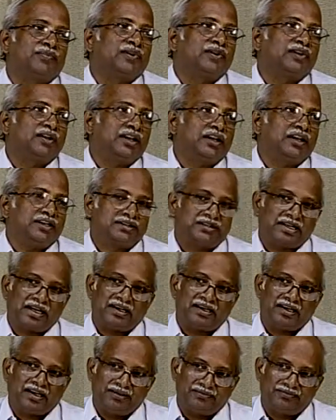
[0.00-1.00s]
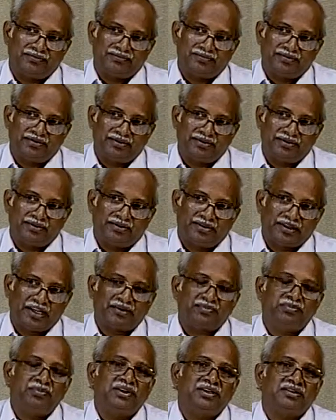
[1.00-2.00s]
the entire life.
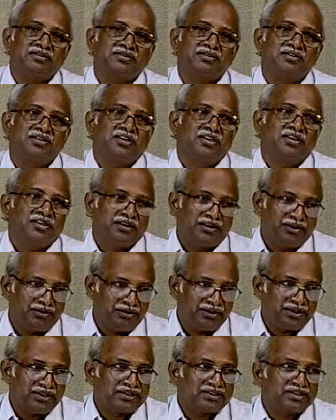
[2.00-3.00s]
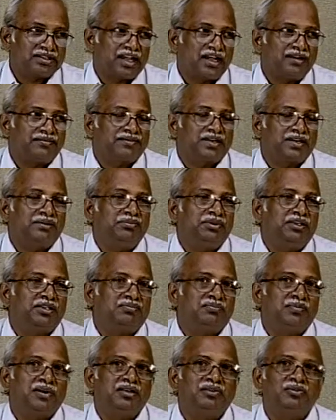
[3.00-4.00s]
That means during its lifetime it
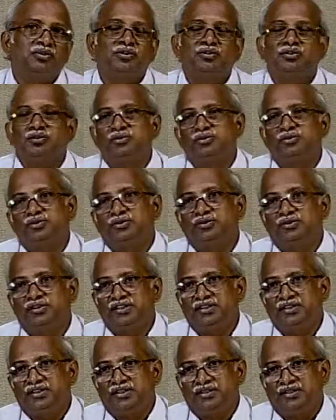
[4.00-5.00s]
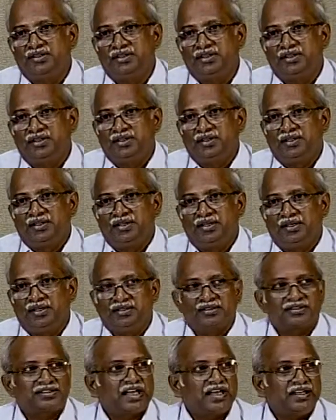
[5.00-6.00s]
may go to 2-3
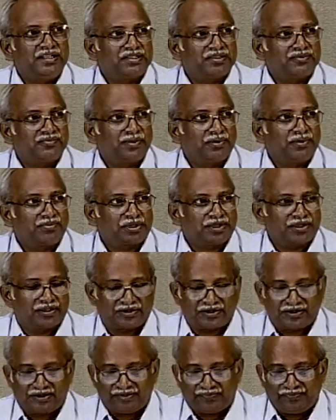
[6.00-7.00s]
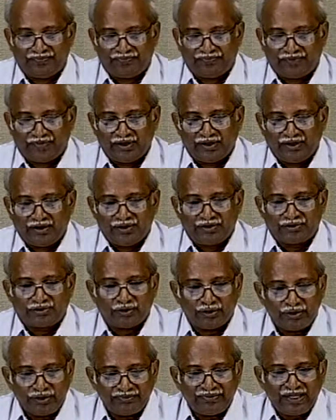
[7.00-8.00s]
sites for production.
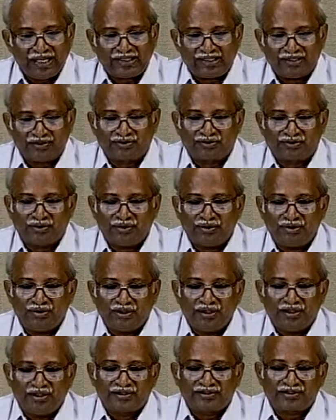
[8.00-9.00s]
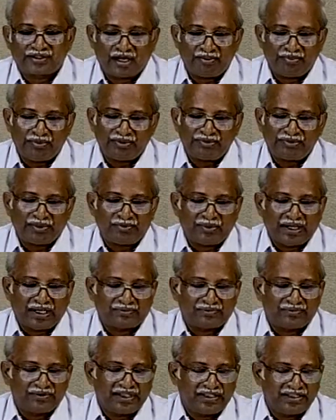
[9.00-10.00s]
So if that is so, some of the
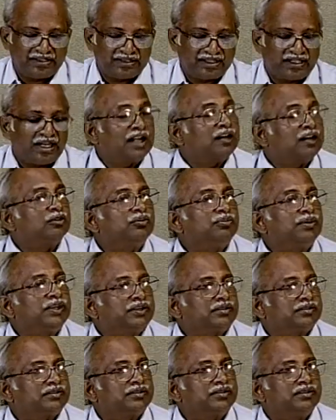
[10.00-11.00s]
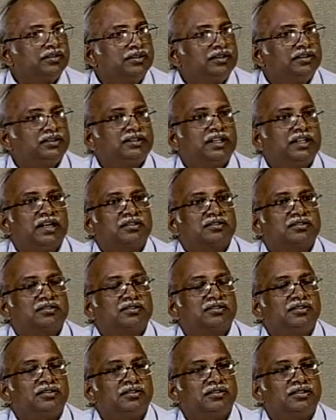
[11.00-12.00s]
platforms, there is an argument that
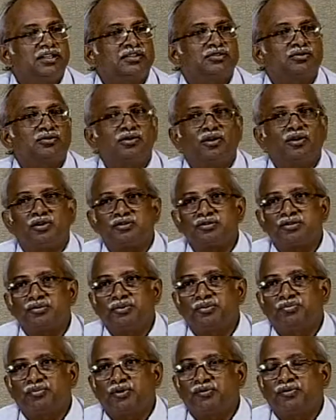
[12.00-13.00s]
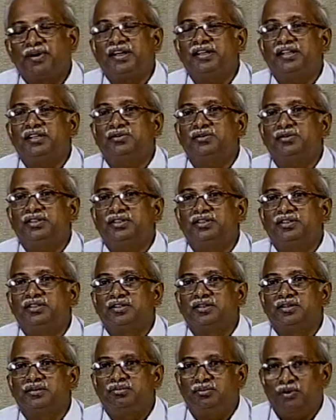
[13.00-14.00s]
they should also be provided with
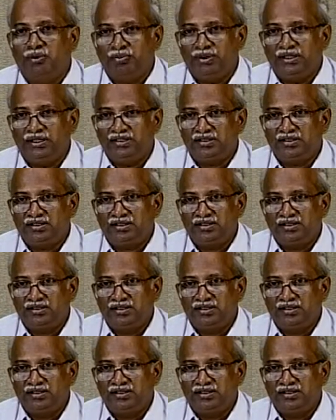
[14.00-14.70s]
mobility.